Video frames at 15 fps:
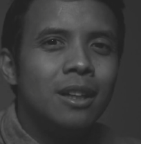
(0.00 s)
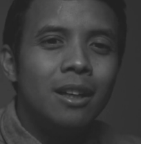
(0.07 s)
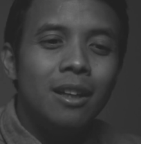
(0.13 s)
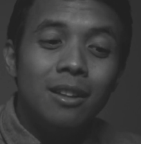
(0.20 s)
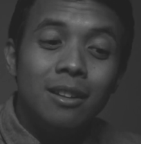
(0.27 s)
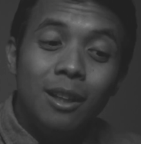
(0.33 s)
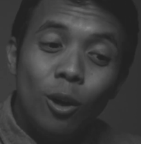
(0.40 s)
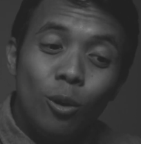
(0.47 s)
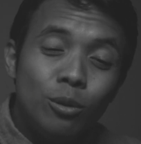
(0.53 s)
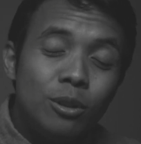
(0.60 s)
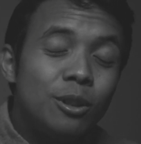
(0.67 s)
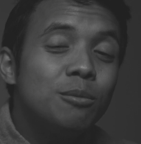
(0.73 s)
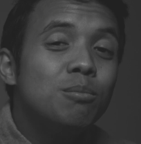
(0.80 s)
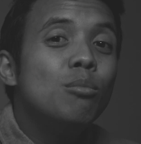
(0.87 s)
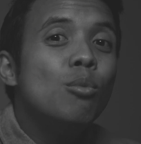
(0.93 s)
And now
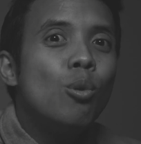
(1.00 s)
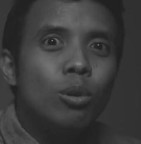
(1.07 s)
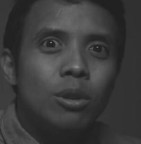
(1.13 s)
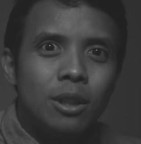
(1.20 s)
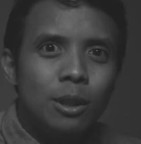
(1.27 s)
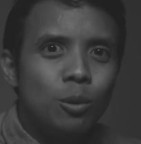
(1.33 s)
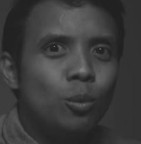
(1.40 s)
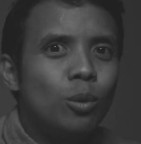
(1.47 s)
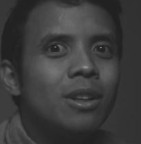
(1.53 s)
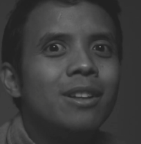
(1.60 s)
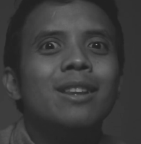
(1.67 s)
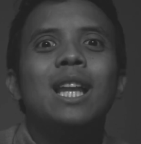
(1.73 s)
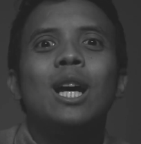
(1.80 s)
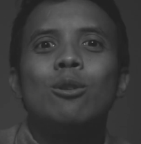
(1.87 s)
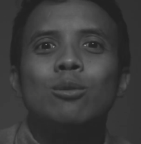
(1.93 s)
there's more than one
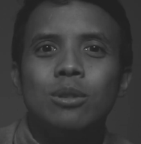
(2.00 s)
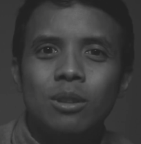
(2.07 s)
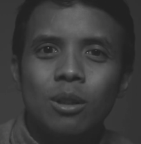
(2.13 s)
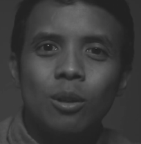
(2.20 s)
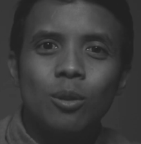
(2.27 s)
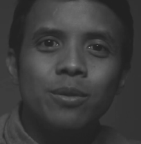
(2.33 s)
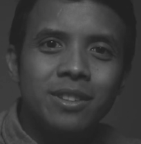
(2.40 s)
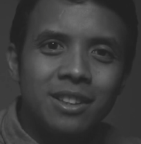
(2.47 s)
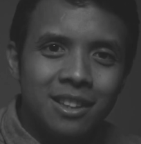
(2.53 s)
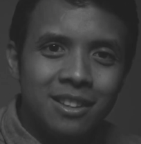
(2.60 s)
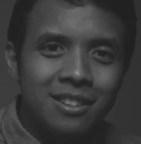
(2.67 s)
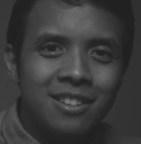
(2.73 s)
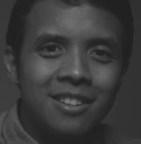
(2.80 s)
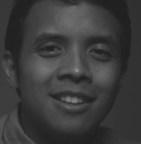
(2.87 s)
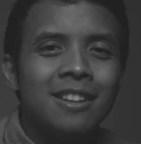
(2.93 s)
thousand Grufskis.